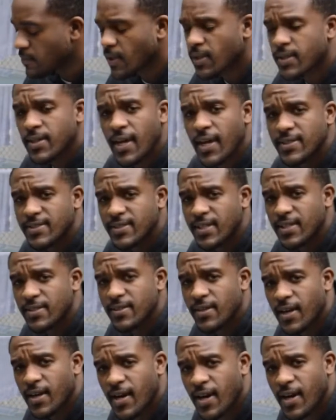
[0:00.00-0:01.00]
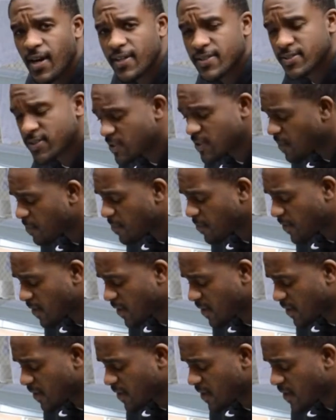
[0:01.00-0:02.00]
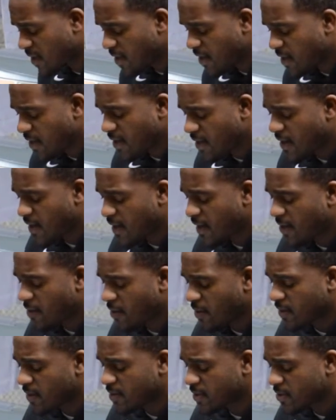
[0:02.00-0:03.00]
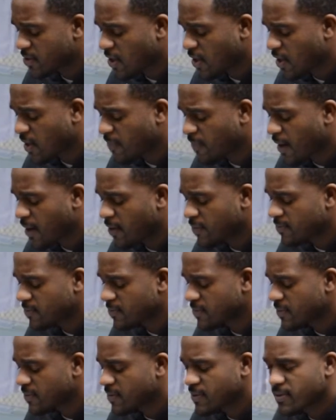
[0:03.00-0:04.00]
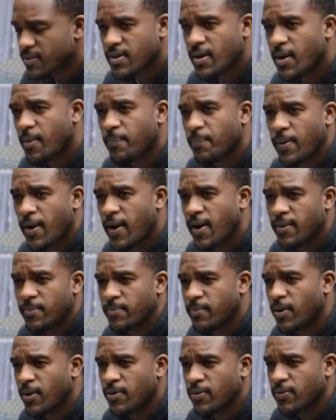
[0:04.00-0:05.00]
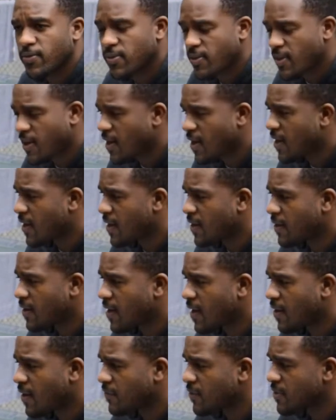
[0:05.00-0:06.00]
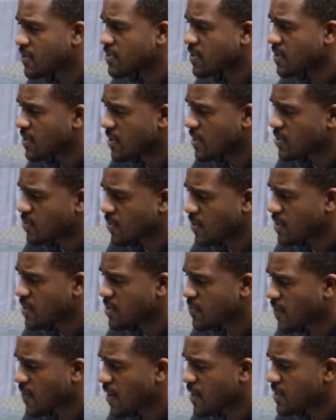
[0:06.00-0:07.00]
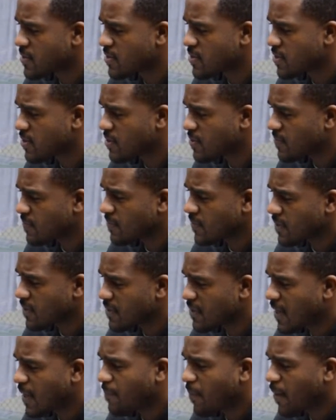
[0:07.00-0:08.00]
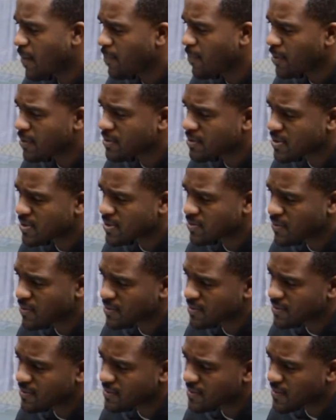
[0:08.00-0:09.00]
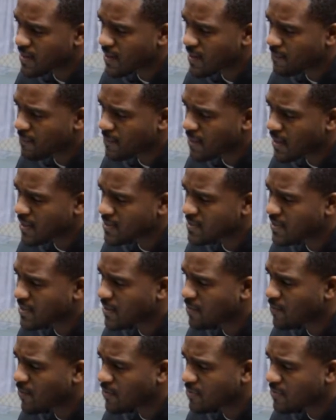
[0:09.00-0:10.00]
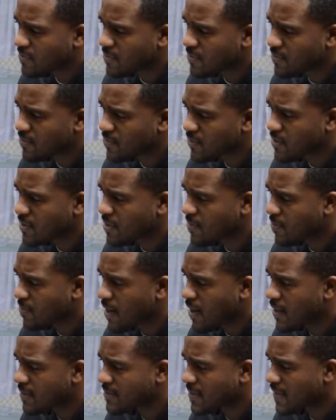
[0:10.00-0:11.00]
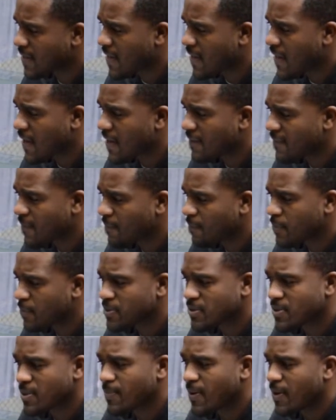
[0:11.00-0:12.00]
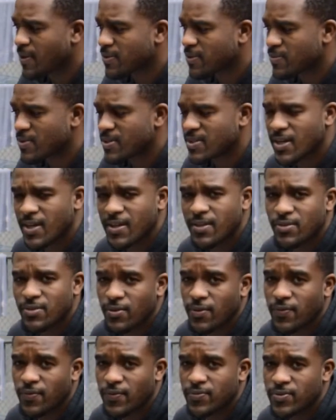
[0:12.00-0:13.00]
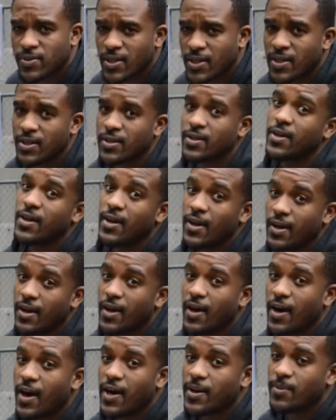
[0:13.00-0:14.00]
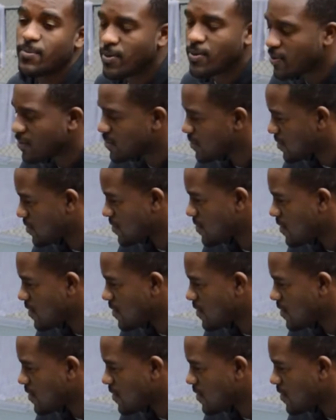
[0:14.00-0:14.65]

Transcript: that's it. Summary. I wanted to talk about comparing both. Obviously this one is faster, not by much. This one, I'm guessing with the mods that I have, I'm pushing about 310, 315 at most.